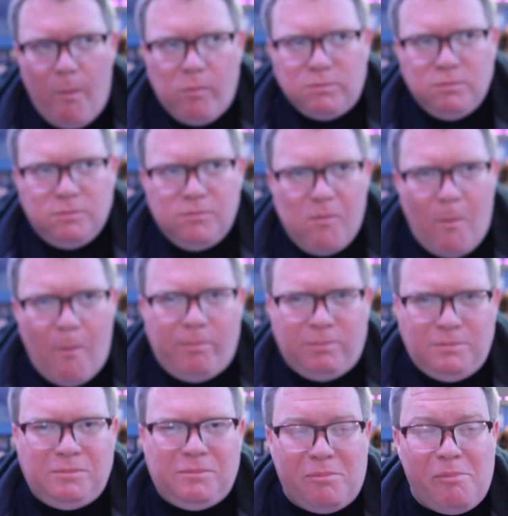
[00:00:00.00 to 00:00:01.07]
to this all
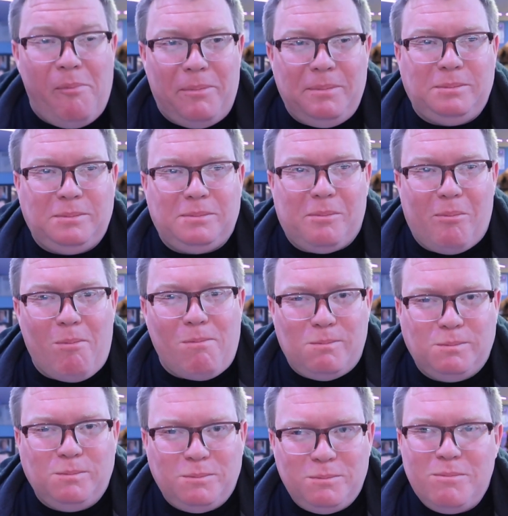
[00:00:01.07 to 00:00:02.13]
holiday. It's steak and eggs from
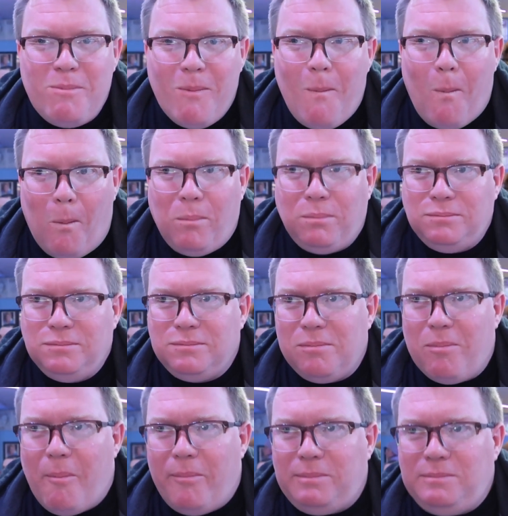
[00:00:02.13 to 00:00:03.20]
Stardust Diner for
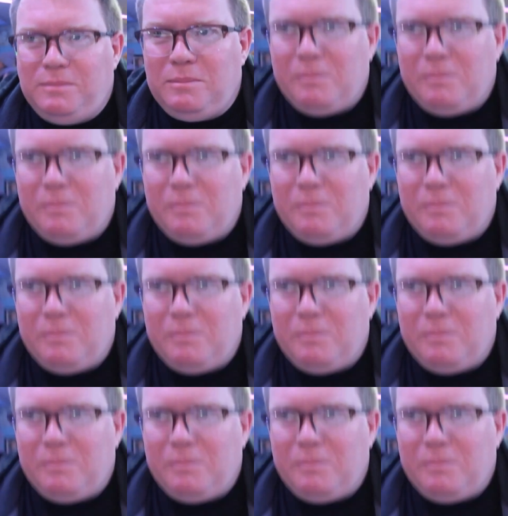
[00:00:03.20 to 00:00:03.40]
breakfast.